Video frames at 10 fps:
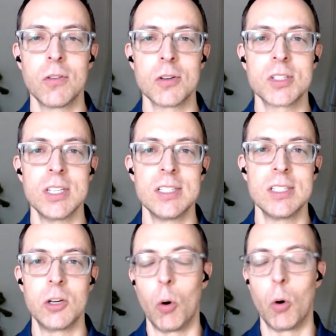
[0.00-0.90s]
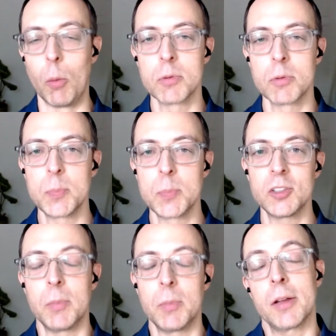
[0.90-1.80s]
versus the new home he was
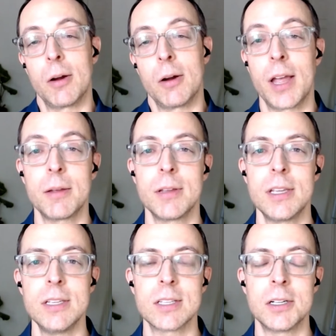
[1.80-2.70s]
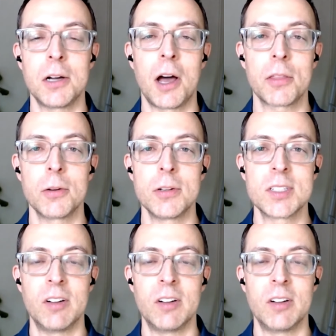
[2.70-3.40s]
building, but you know, hey, he's the author.